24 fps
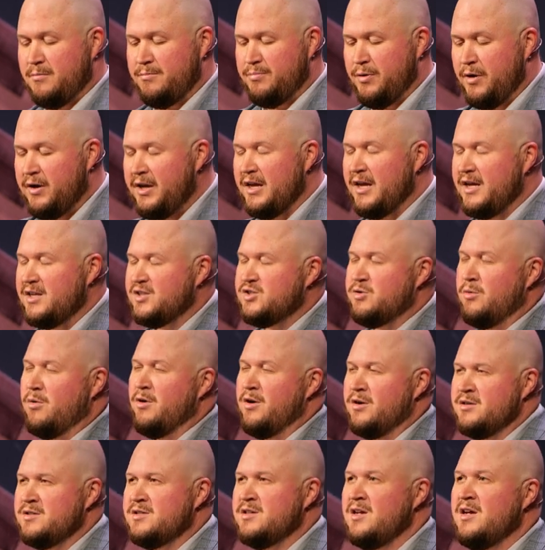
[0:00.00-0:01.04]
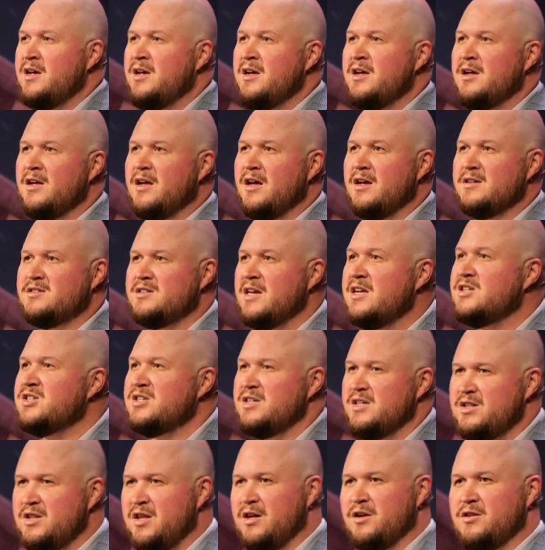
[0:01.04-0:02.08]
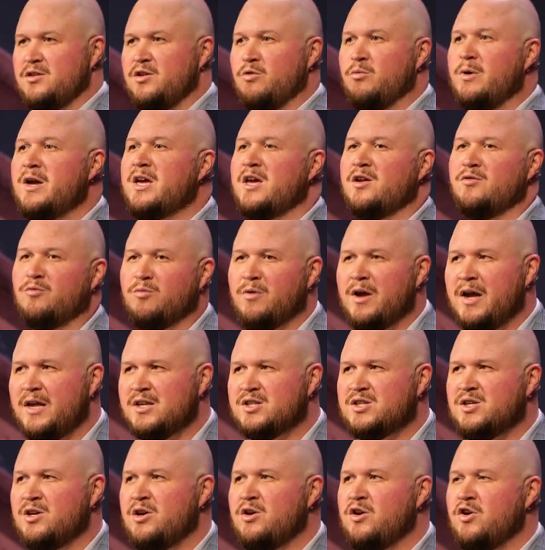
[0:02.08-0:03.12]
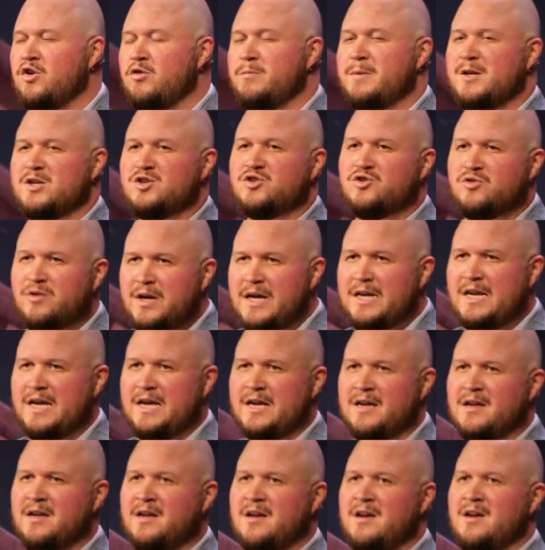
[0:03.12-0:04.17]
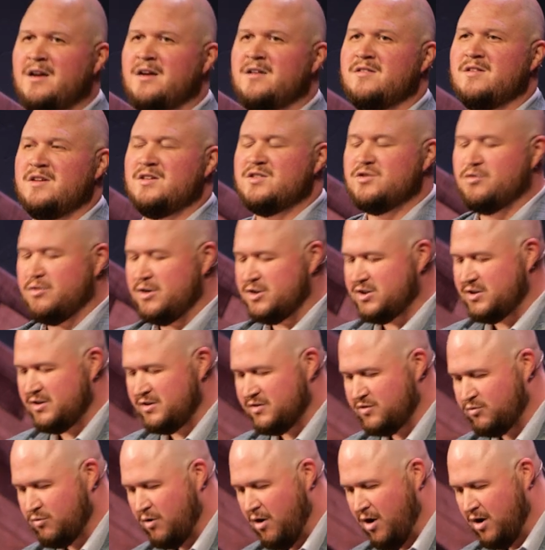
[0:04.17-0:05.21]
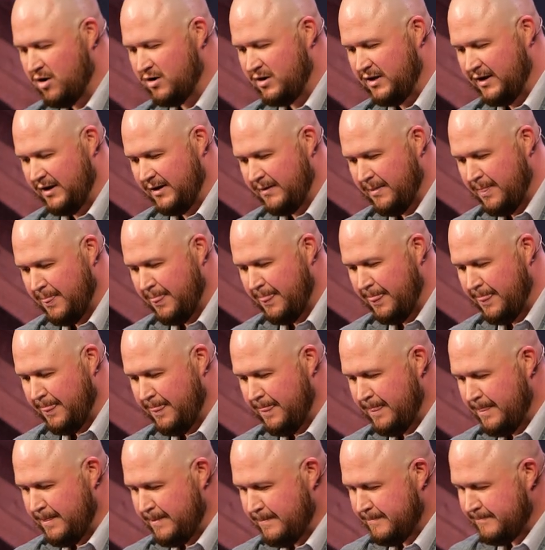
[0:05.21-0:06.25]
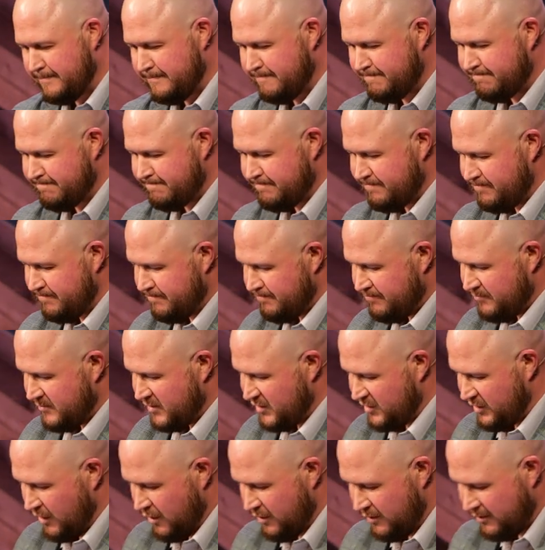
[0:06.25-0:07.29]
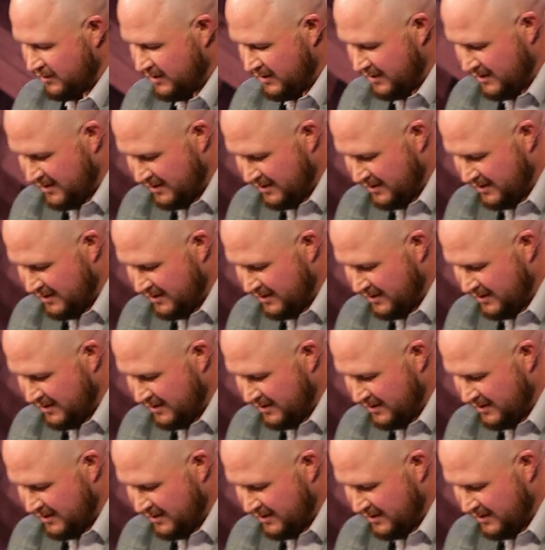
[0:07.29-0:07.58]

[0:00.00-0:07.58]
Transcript: putting it towards essentially the, the wicked rich who have been treating these Christians wrongly. So,